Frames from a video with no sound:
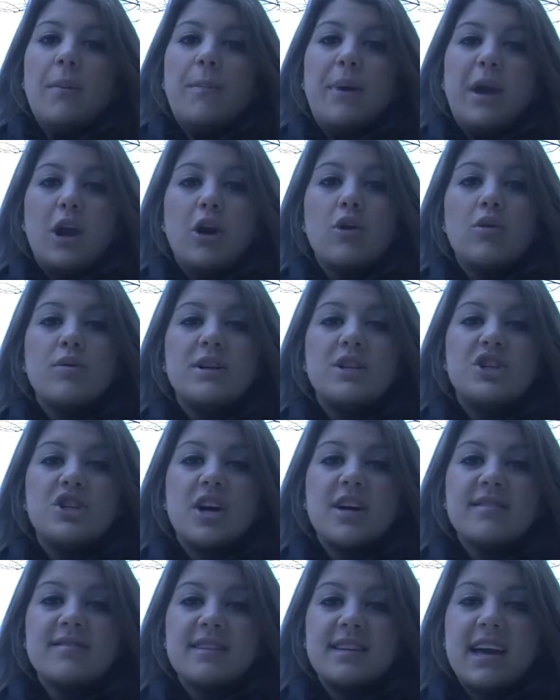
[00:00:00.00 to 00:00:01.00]
Pero and
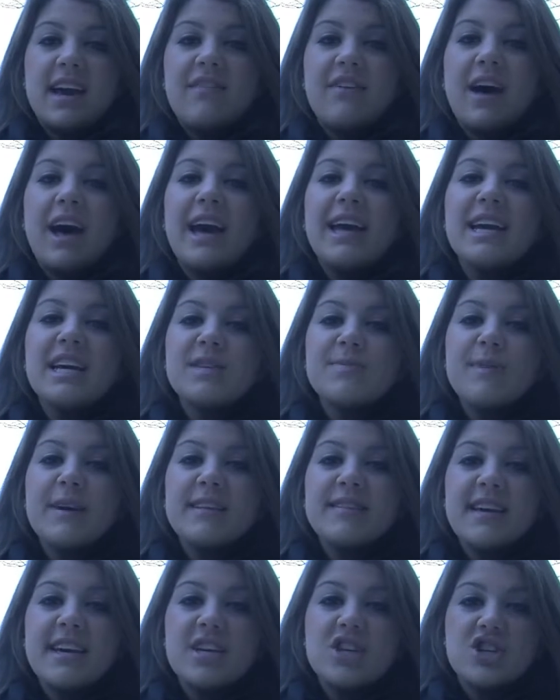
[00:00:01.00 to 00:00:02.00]
Johnson have high
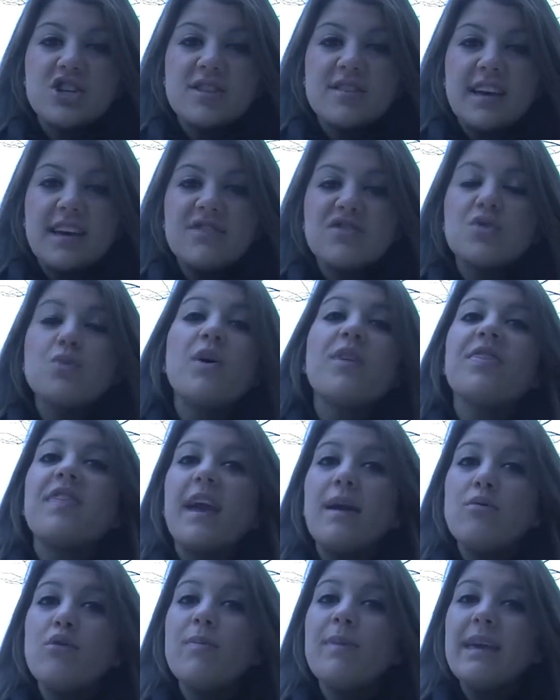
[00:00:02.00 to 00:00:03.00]
expectations as to what
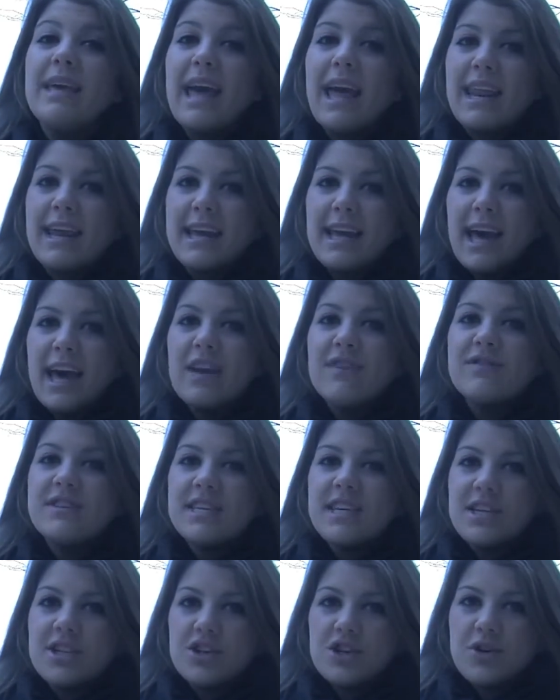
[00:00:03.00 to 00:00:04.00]
they will be getting out of
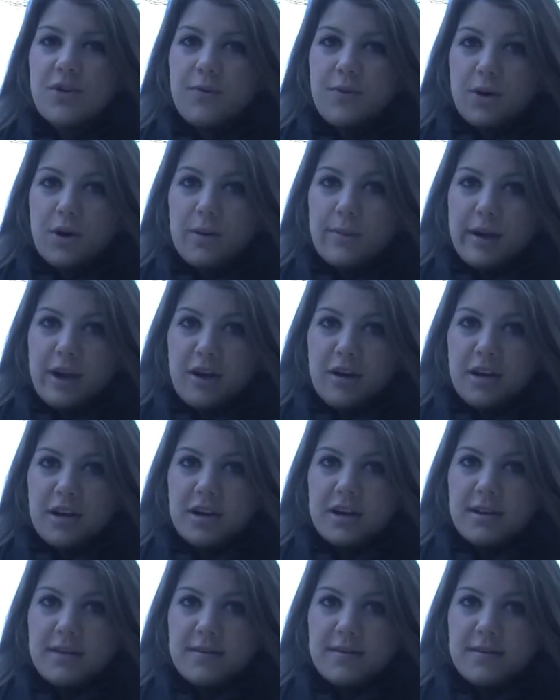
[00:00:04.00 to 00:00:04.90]
Teach for America.